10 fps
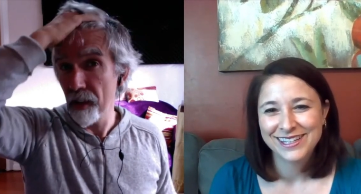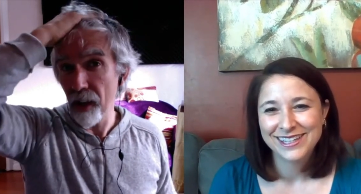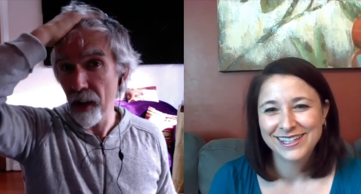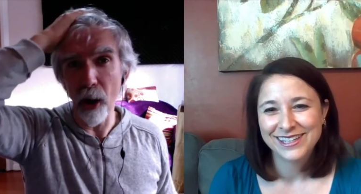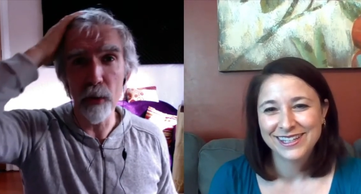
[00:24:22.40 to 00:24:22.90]

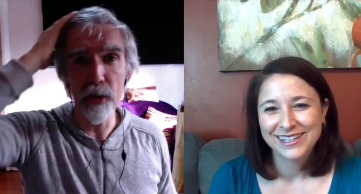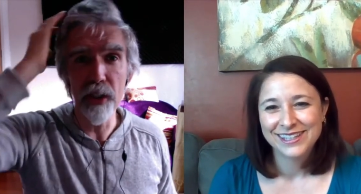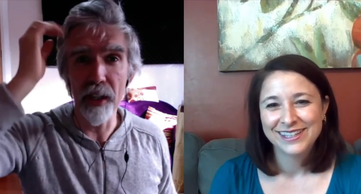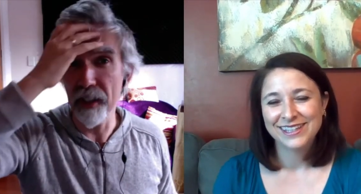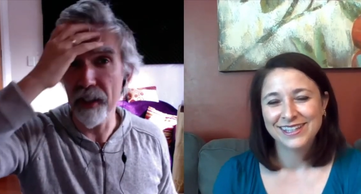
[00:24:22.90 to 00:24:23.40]
Speaker 1: Oh,
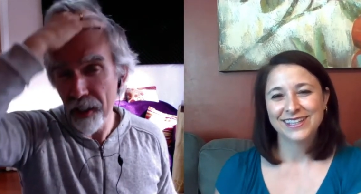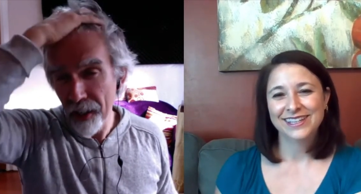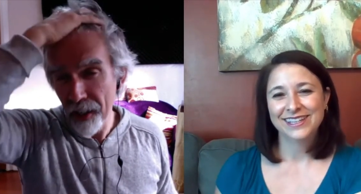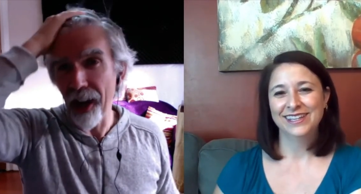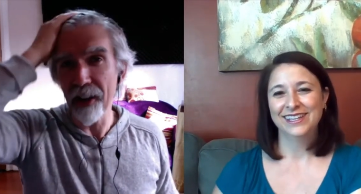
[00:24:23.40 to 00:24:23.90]
shut it.
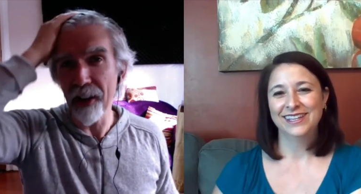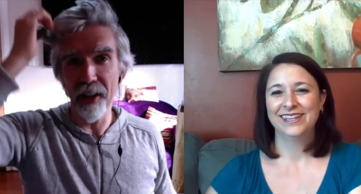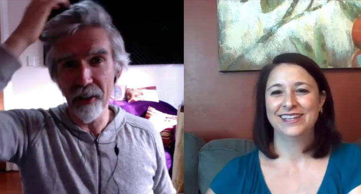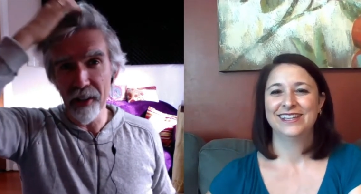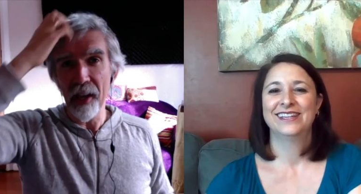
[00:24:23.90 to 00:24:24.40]
I don't
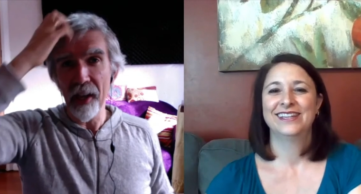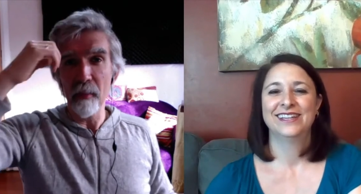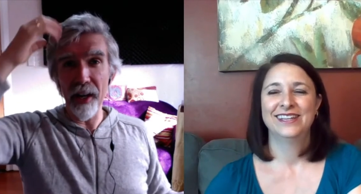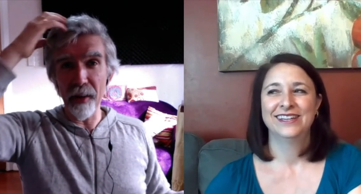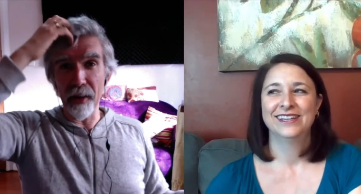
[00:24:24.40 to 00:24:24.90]
know.
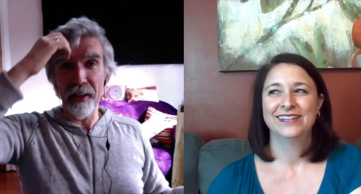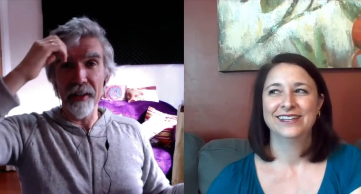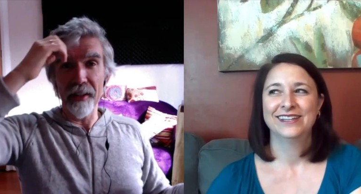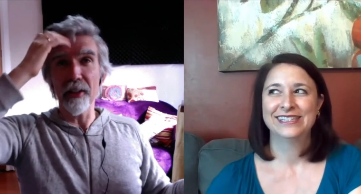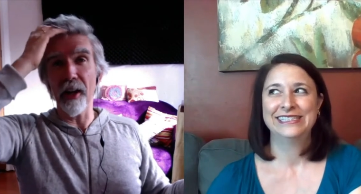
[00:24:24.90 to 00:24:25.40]
But anyway,
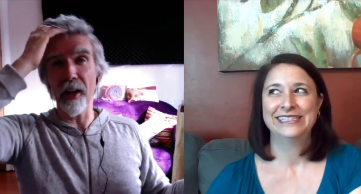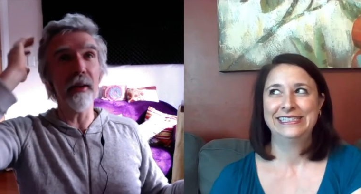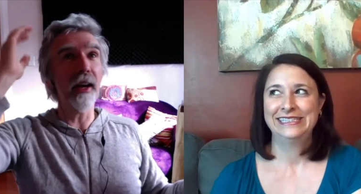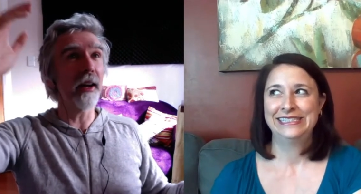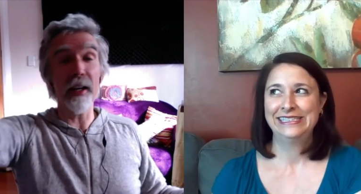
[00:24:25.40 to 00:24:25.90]
I,
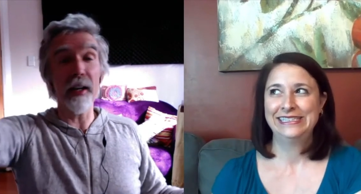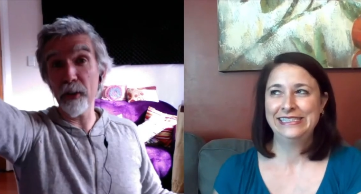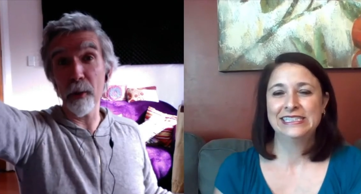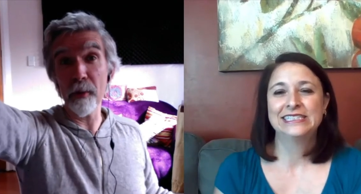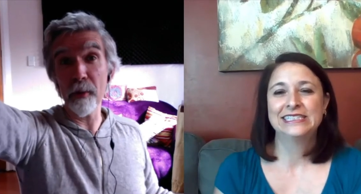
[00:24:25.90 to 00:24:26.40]
I live a
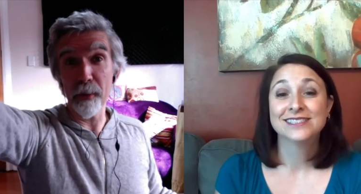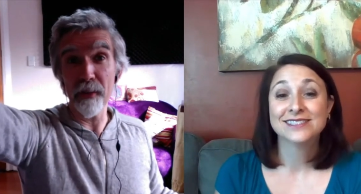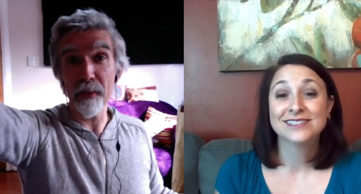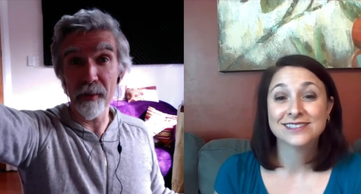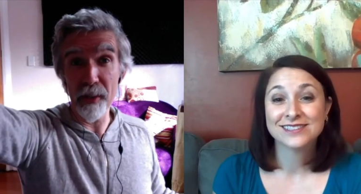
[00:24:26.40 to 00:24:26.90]
kilometre away
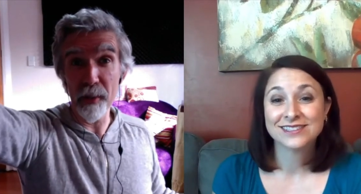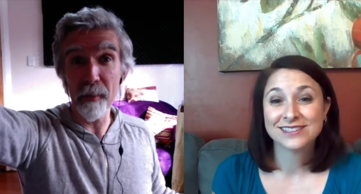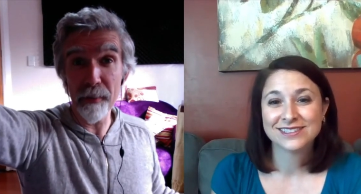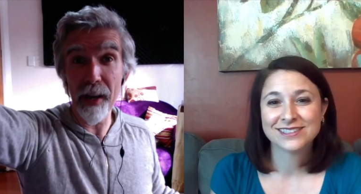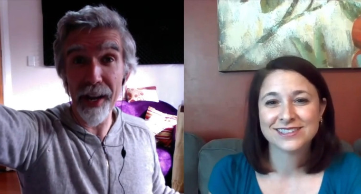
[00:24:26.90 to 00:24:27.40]
from us. mile. So it's
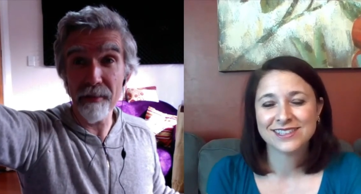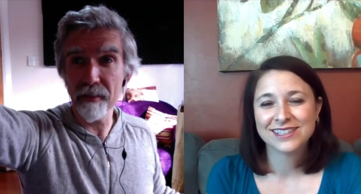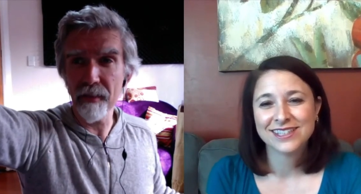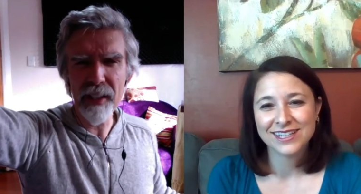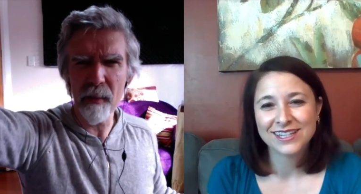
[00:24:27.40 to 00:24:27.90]
about,
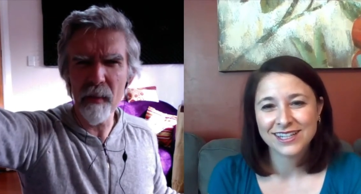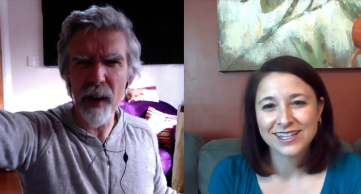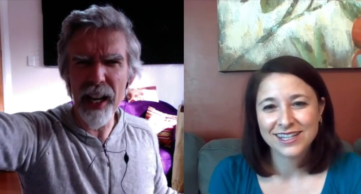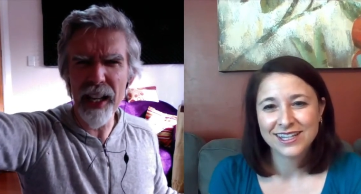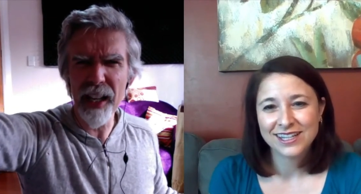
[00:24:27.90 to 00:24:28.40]
what's that, about
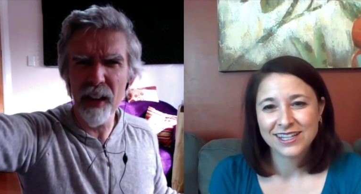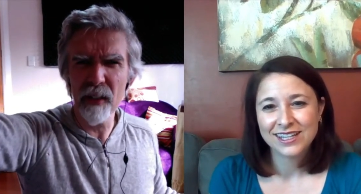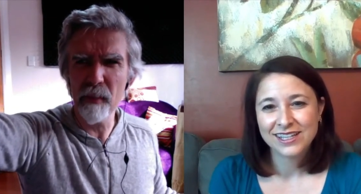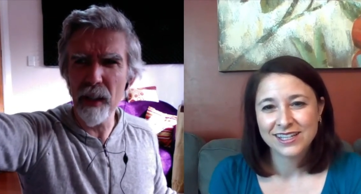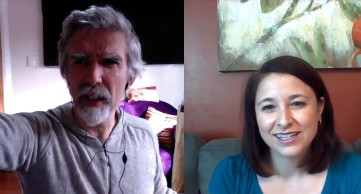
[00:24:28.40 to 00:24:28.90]

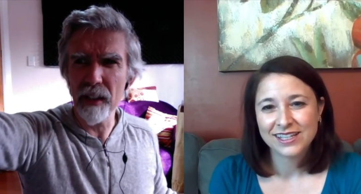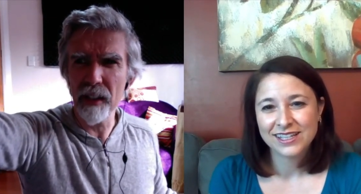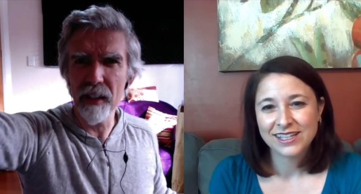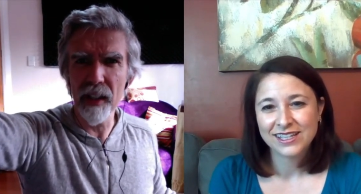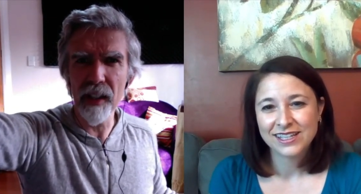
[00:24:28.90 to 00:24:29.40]
800
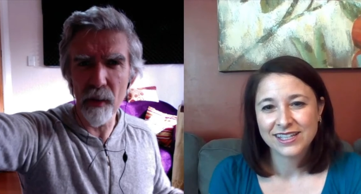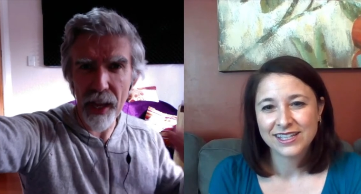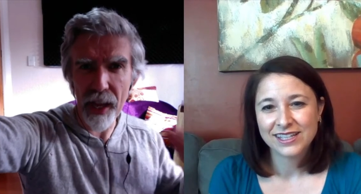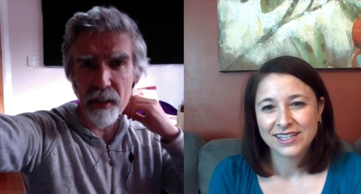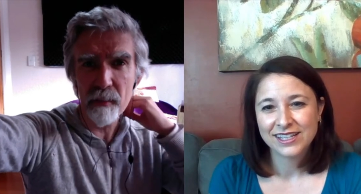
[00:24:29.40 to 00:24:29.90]
metres? Uh, no,
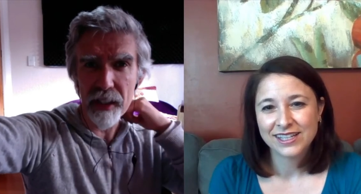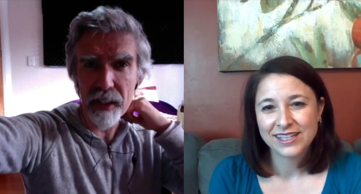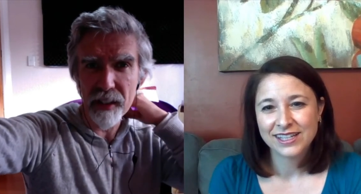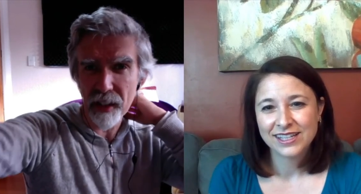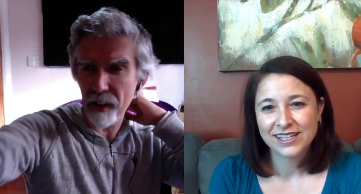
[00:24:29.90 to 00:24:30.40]
1,000
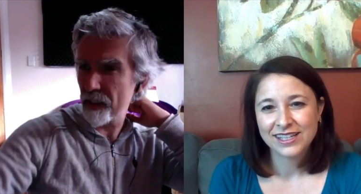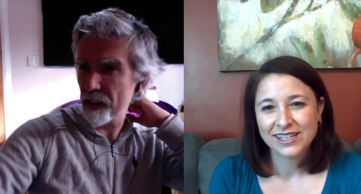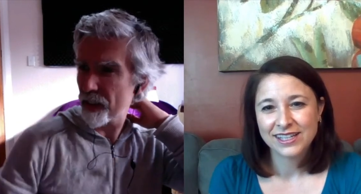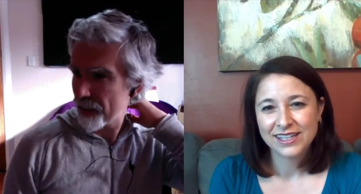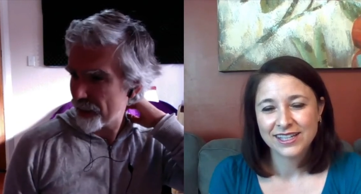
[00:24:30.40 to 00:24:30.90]
metres. So I don't
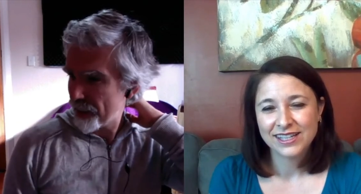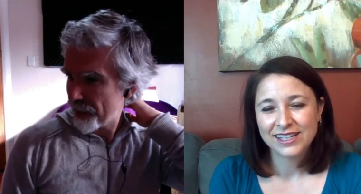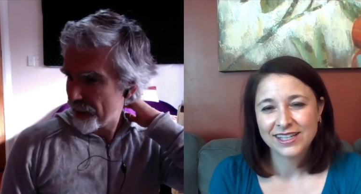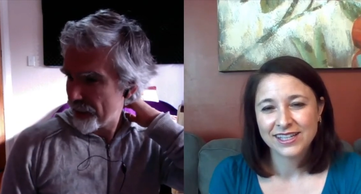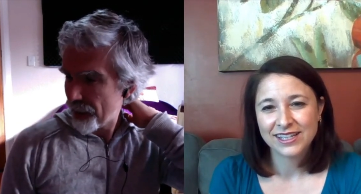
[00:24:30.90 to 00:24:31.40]
know.
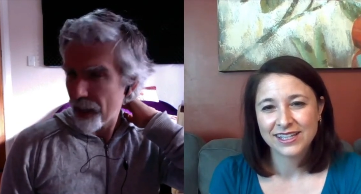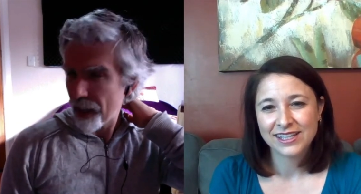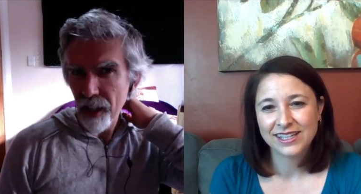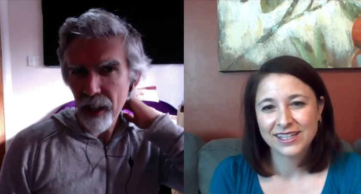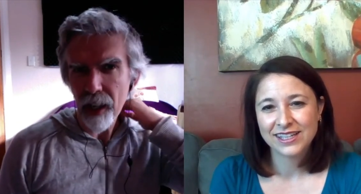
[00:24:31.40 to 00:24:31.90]

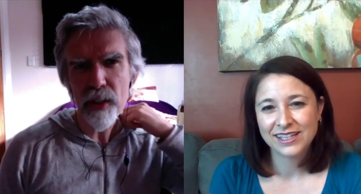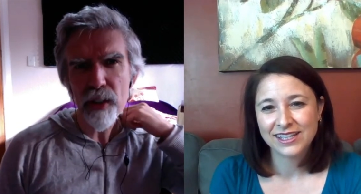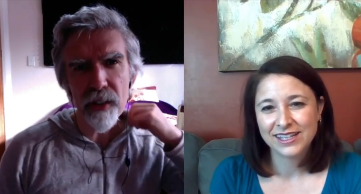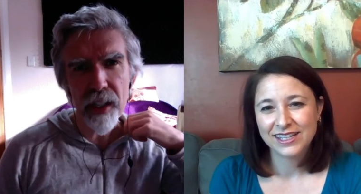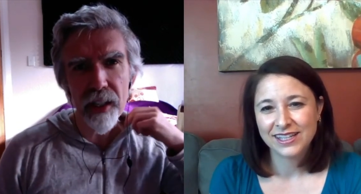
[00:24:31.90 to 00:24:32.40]
No, it's
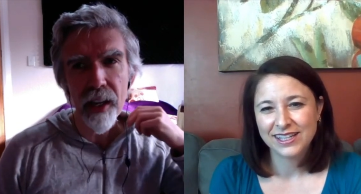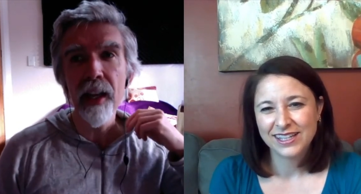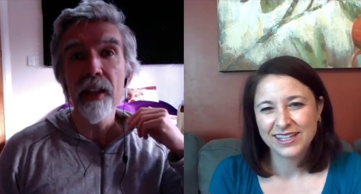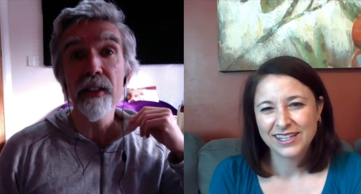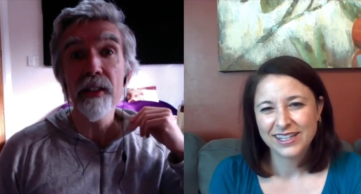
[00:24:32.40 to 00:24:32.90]
15.
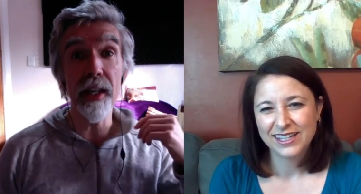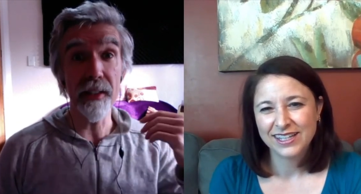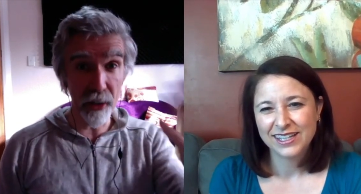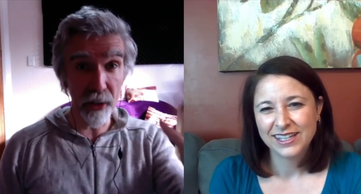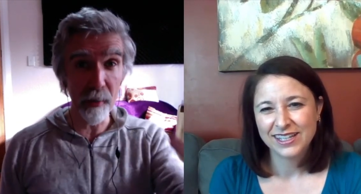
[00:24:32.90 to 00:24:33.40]
So yes,
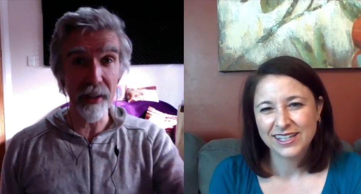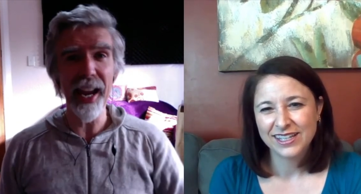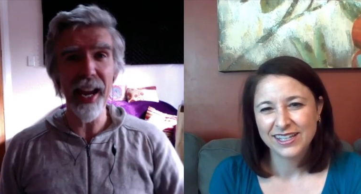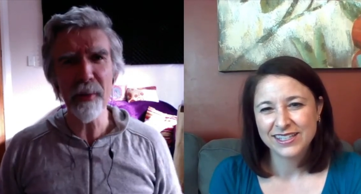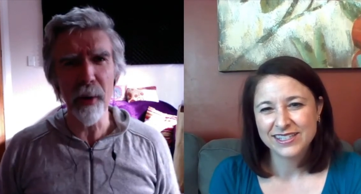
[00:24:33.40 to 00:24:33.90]
kilometre.
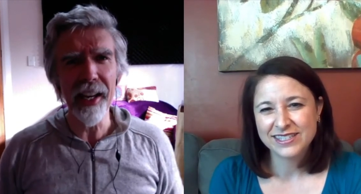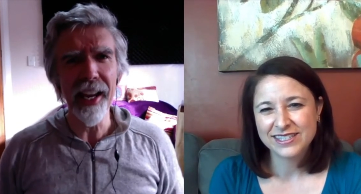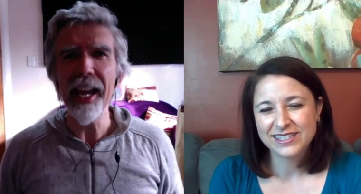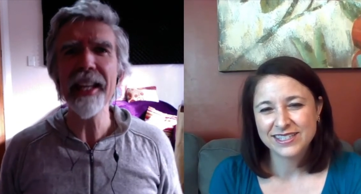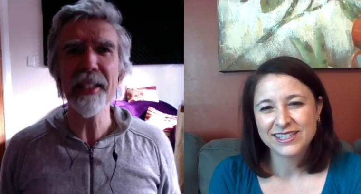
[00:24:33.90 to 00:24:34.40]
Anyway, it's a